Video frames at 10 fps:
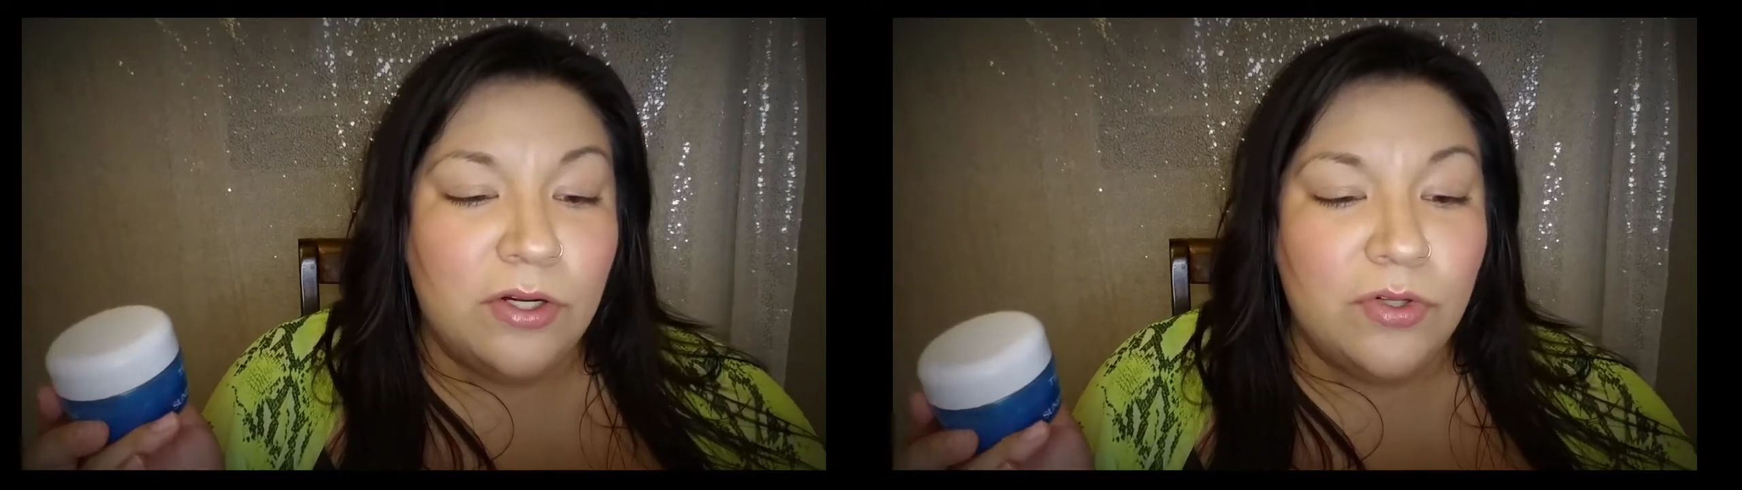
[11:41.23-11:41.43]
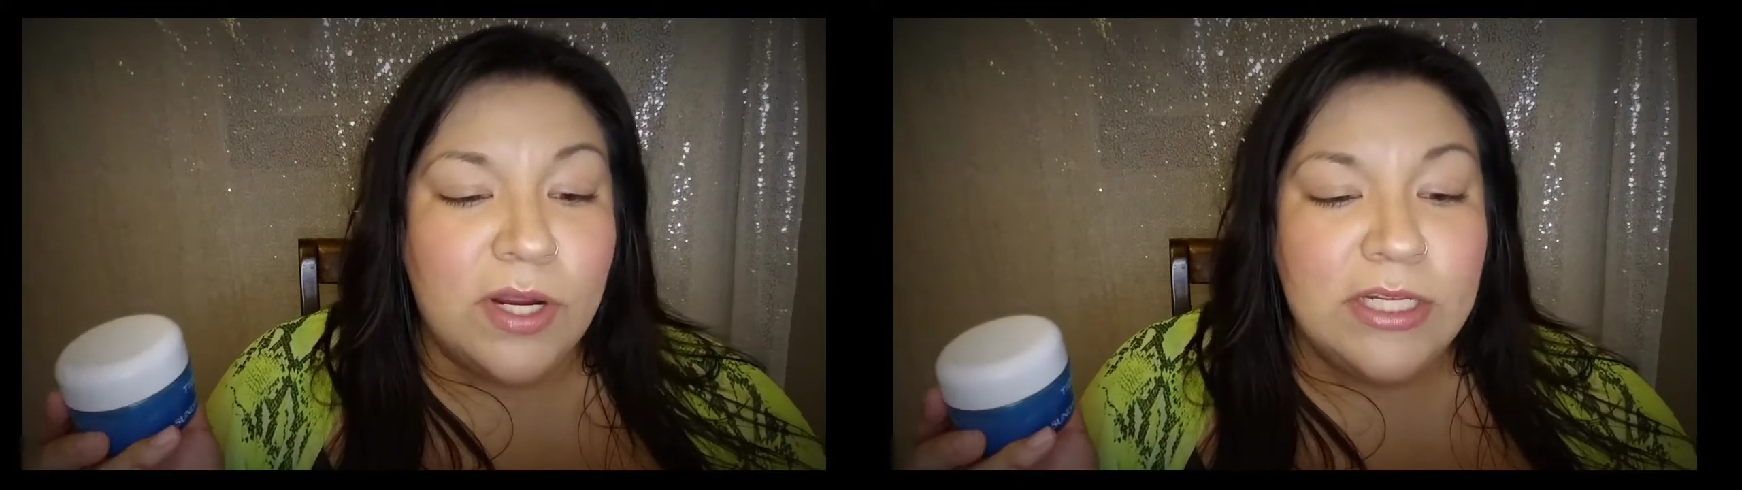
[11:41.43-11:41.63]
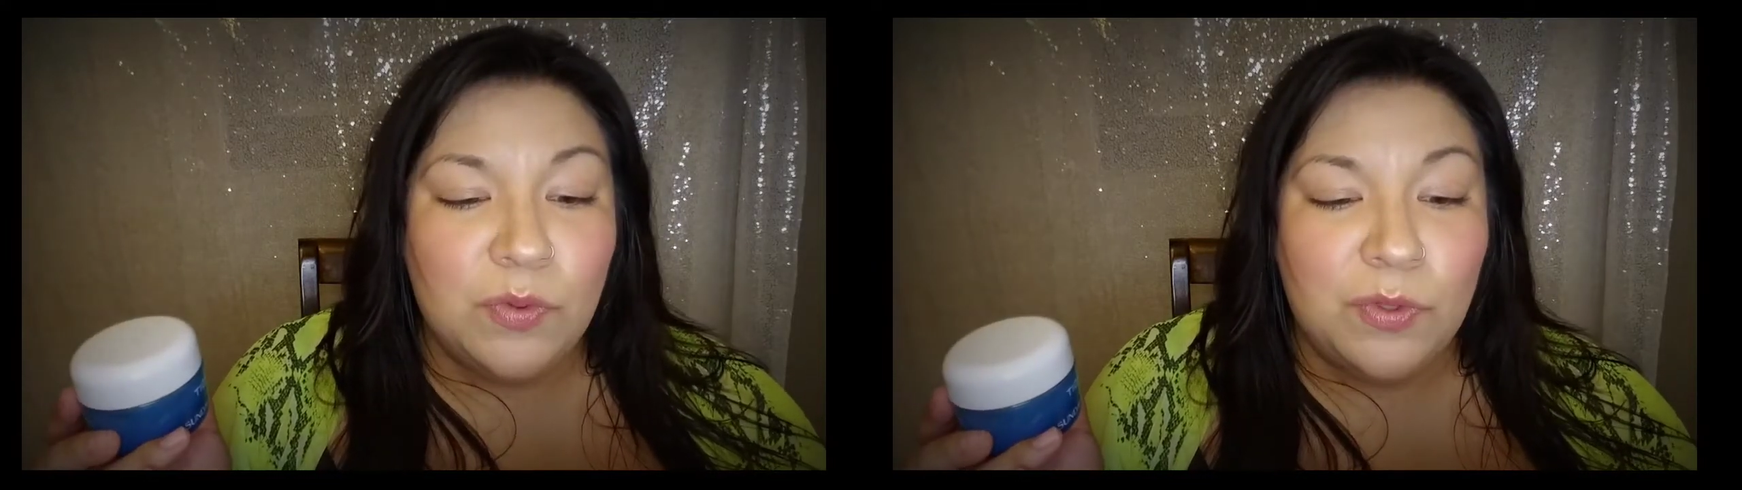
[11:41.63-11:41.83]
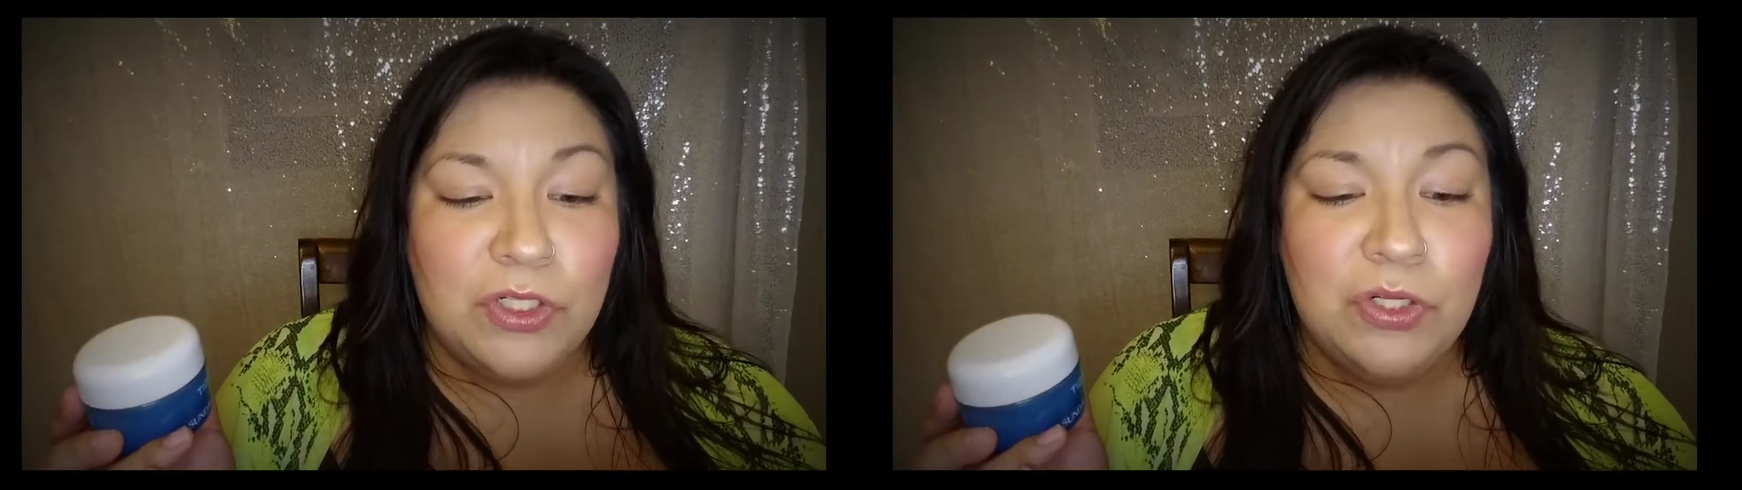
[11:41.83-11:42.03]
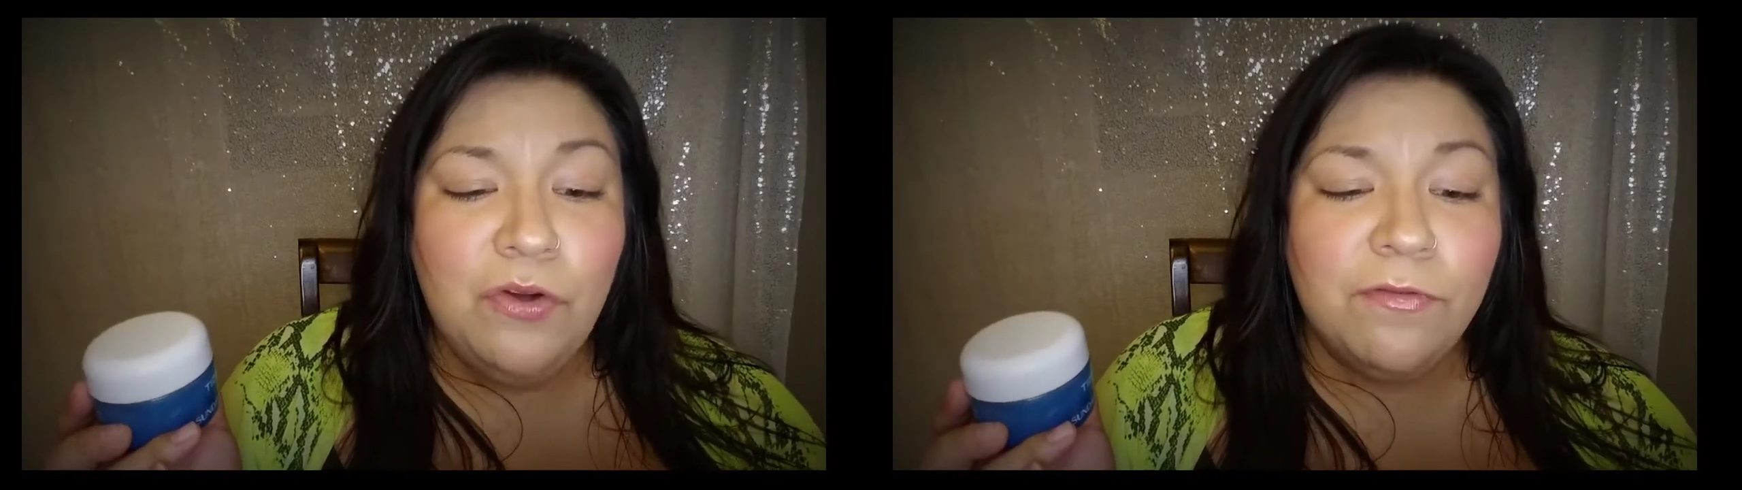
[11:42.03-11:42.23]
drench with
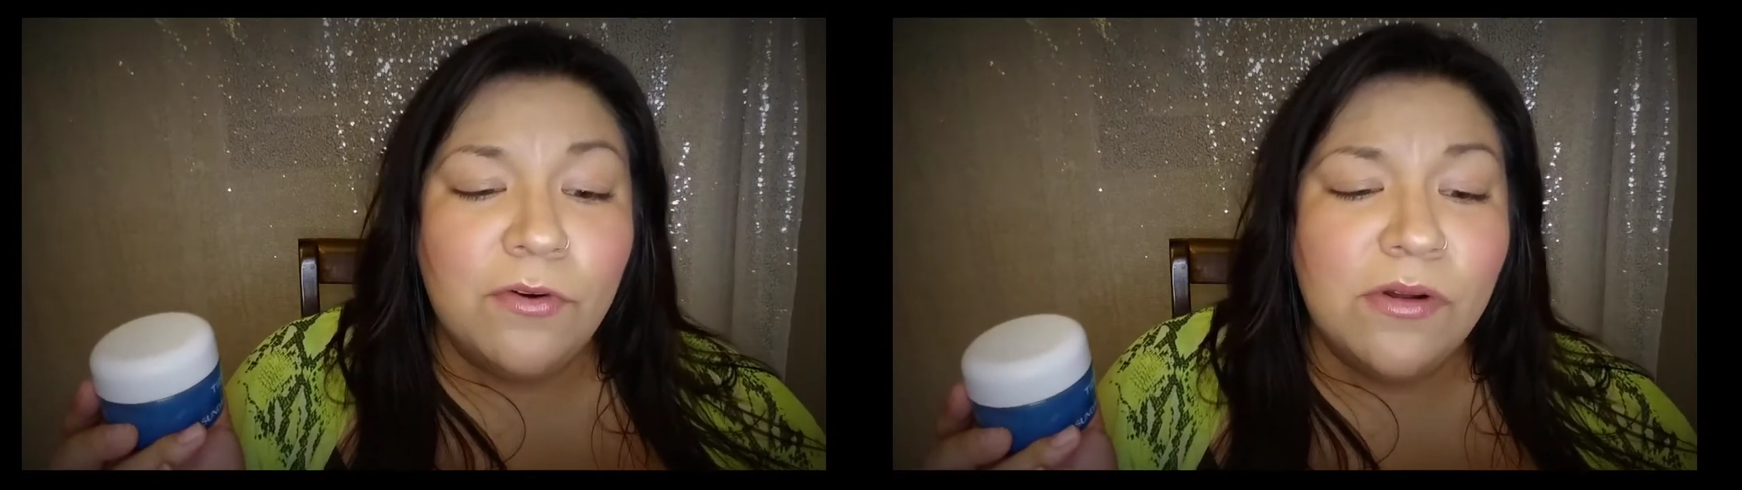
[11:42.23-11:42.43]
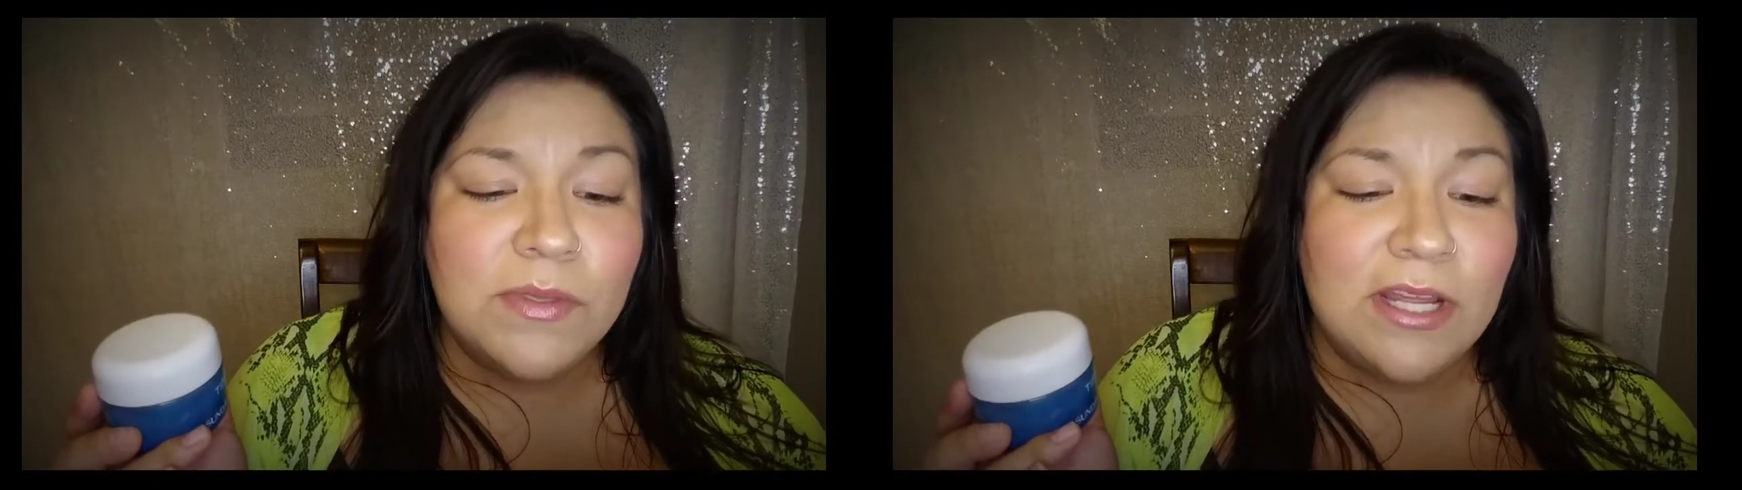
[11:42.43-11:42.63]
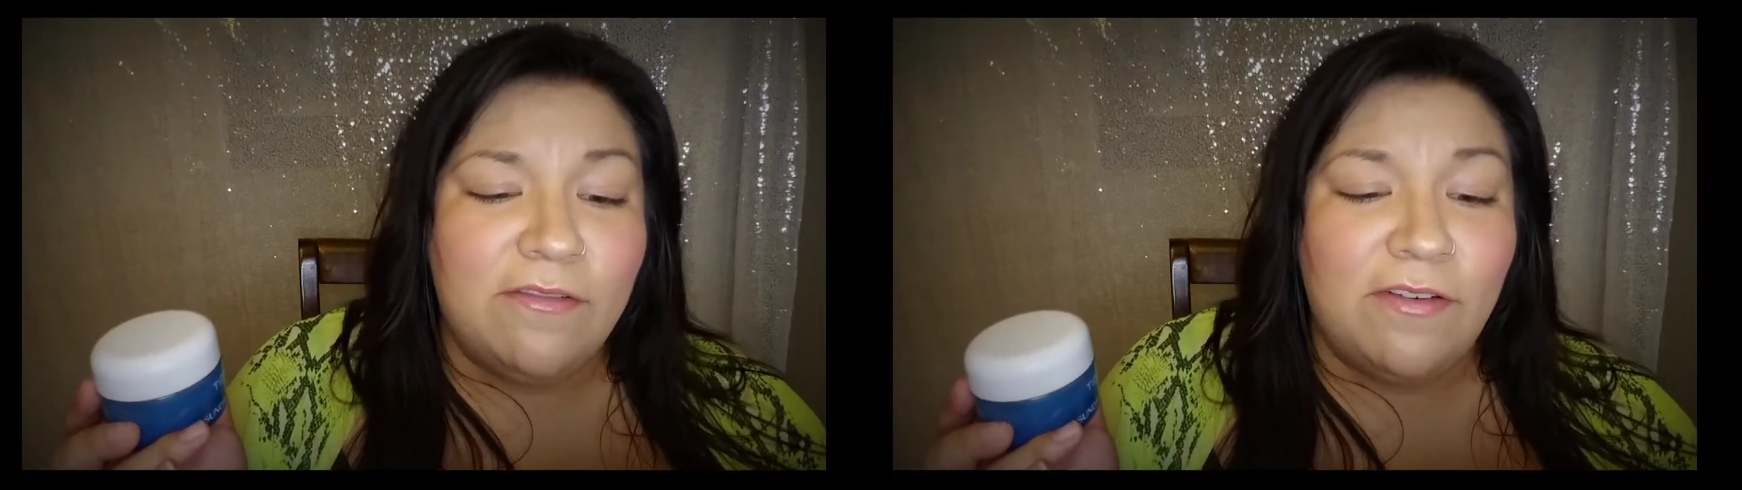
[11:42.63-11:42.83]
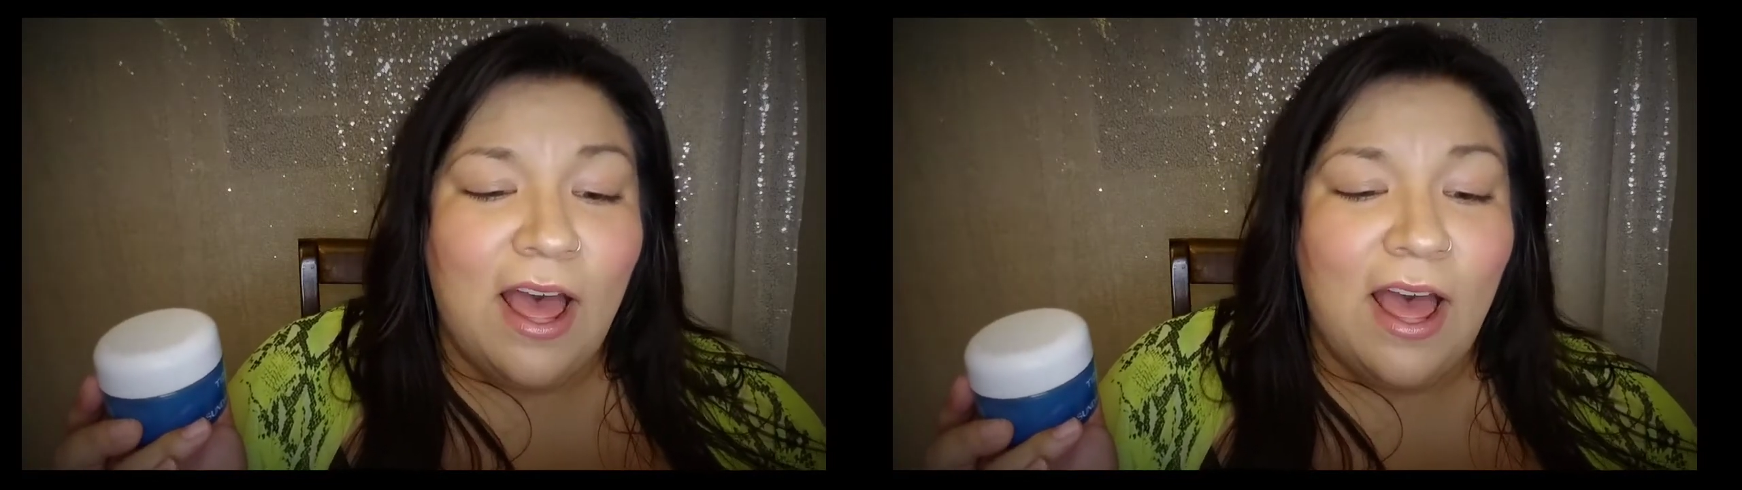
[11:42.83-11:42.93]
2 forms of